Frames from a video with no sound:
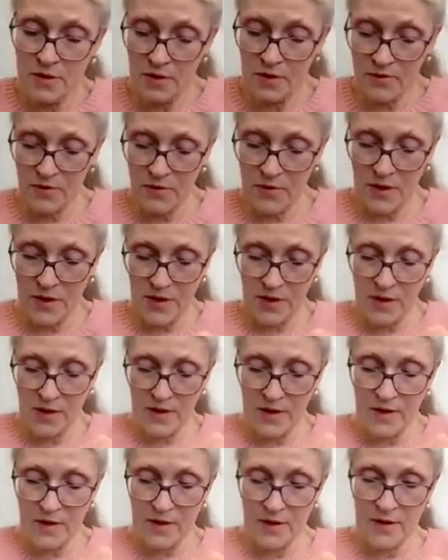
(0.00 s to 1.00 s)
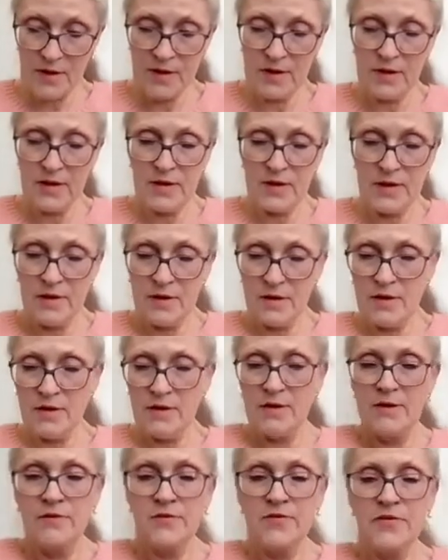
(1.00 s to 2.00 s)
Okay.
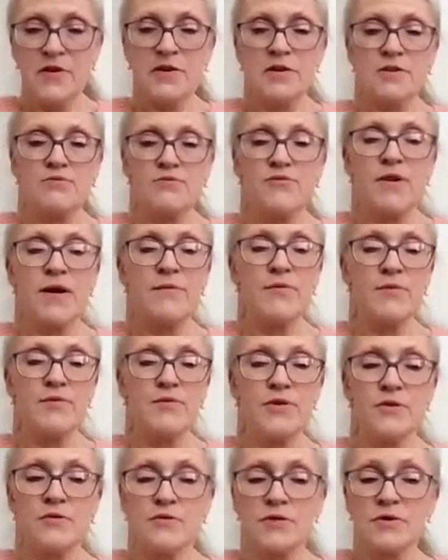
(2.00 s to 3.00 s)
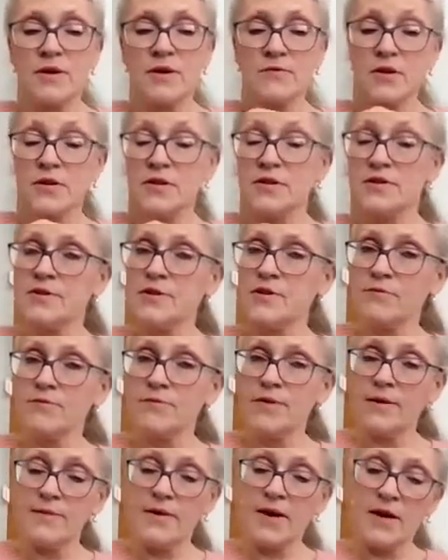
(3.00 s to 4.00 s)
That's probably good. And I'm going to seal
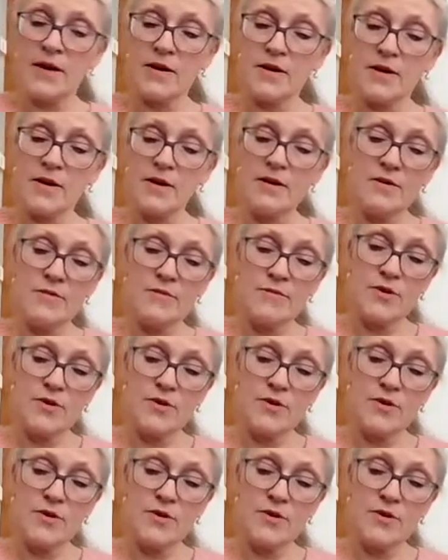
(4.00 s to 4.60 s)
my baggie.